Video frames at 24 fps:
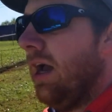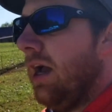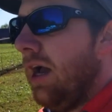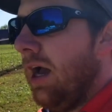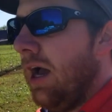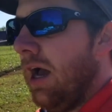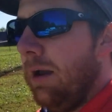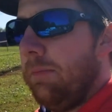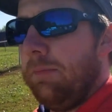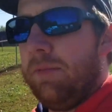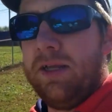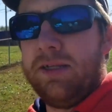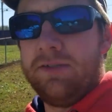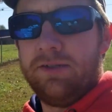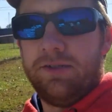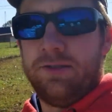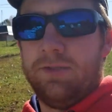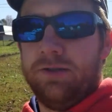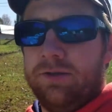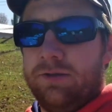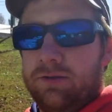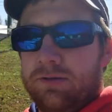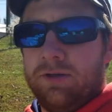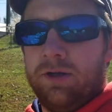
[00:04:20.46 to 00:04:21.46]
I meant
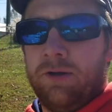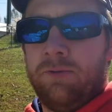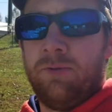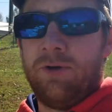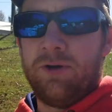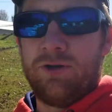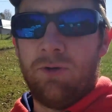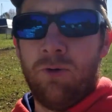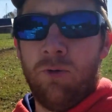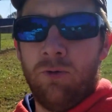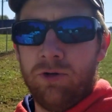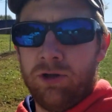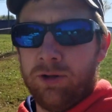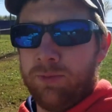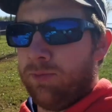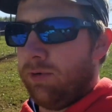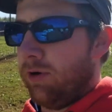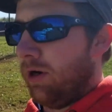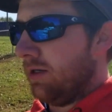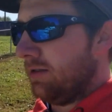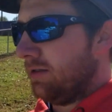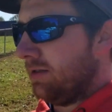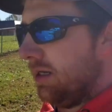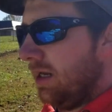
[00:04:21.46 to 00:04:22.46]
to record the
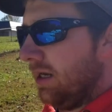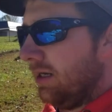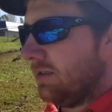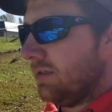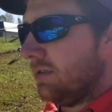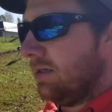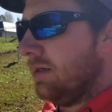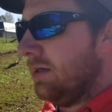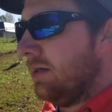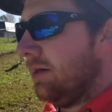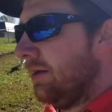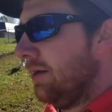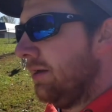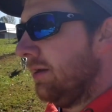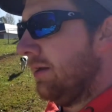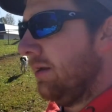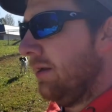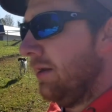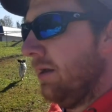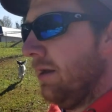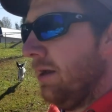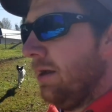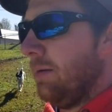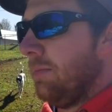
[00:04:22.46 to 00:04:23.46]
process,
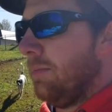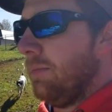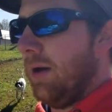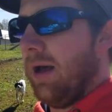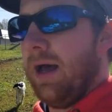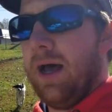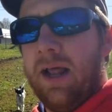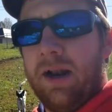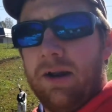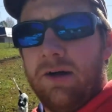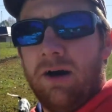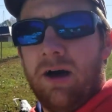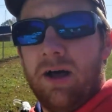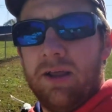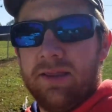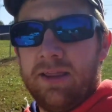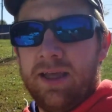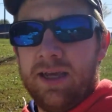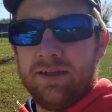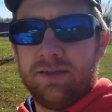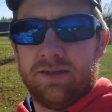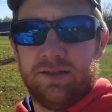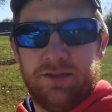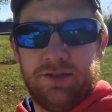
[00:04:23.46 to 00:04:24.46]
but I had a lot of
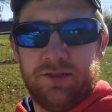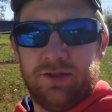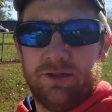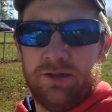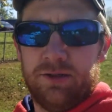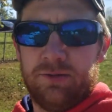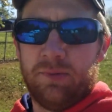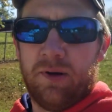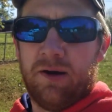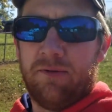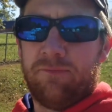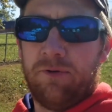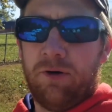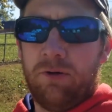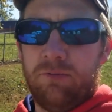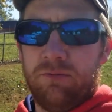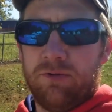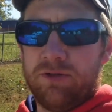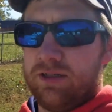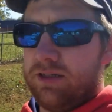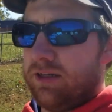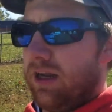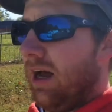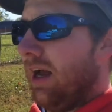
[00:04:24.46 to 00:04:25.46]
things to do. My phone
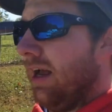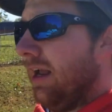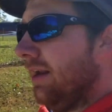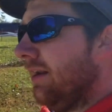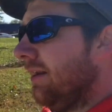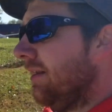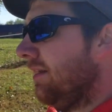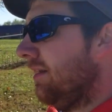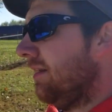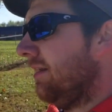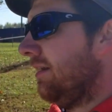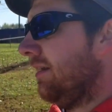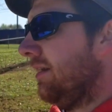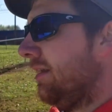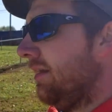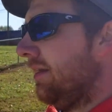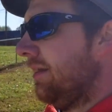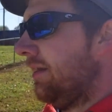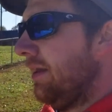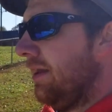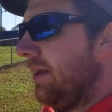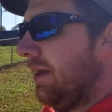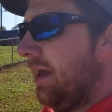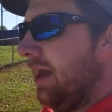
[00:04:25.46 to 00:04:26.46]
was dying
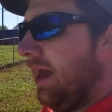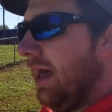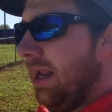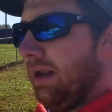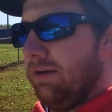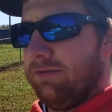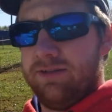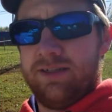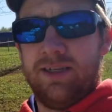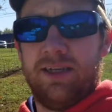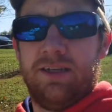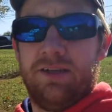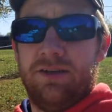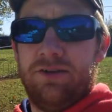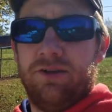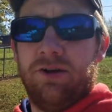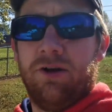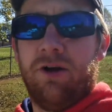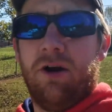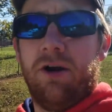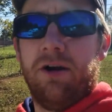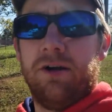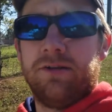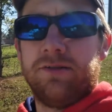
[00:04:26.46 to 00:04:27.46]
and it was getting
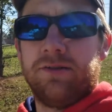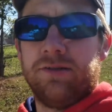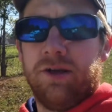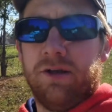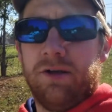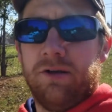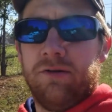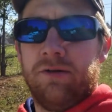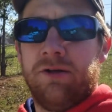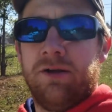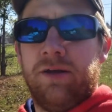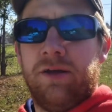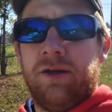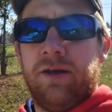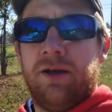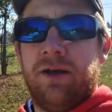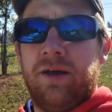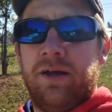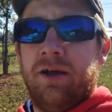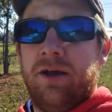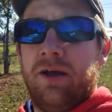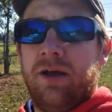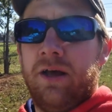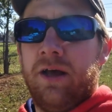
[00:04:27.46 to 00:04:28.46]
dark, so
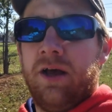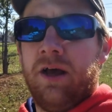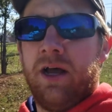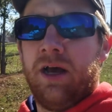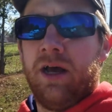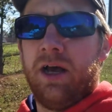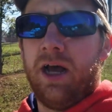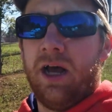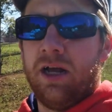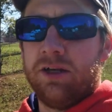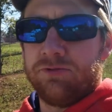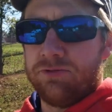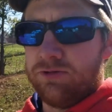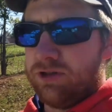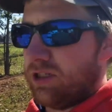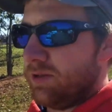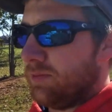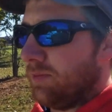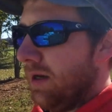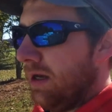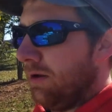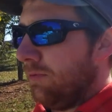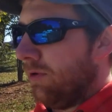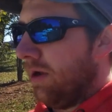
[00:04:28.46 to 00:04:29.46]
I just want to
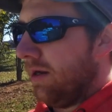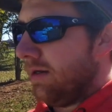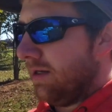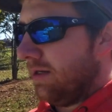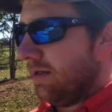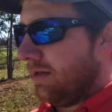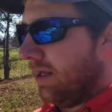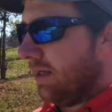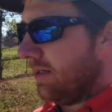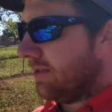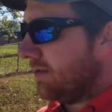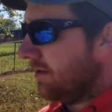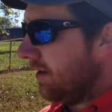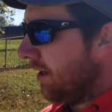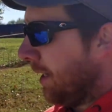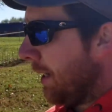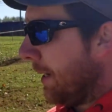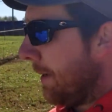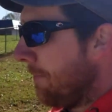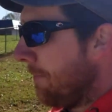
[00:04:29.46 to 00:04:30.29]
explain what I did last night.